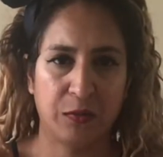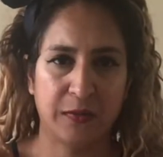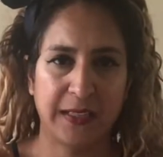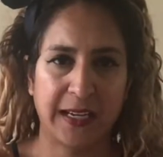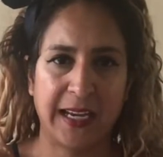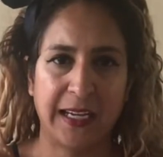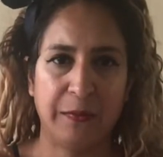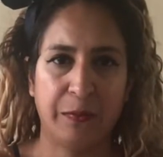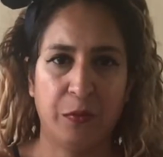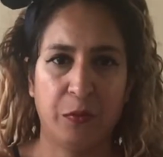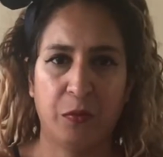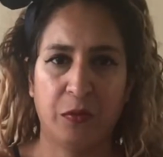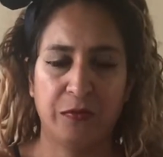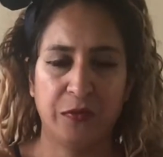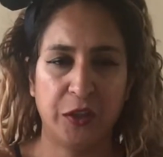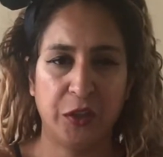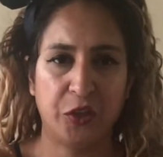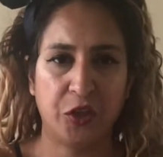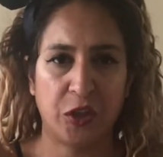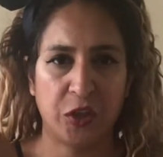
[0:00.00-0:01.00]
table of
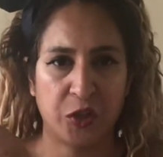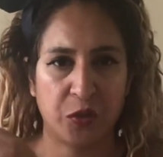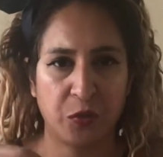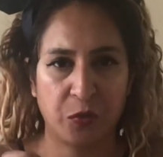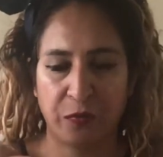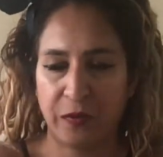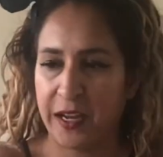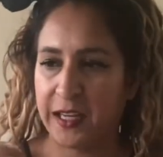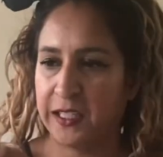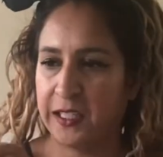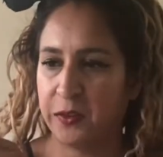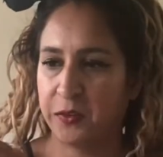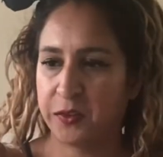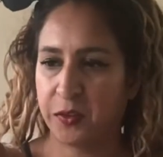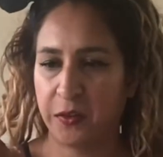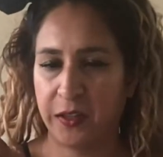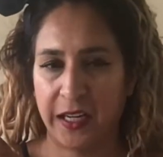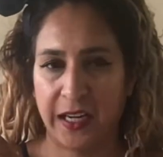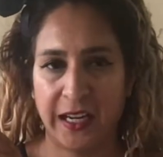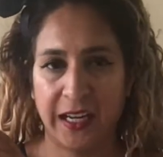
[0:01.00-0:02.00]
nutritional values
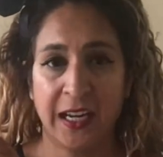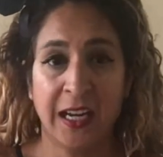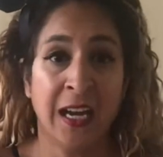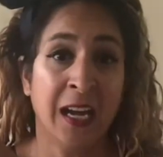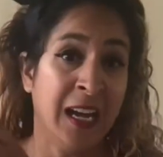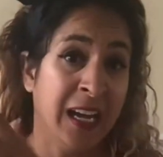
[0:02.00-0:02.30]
on it.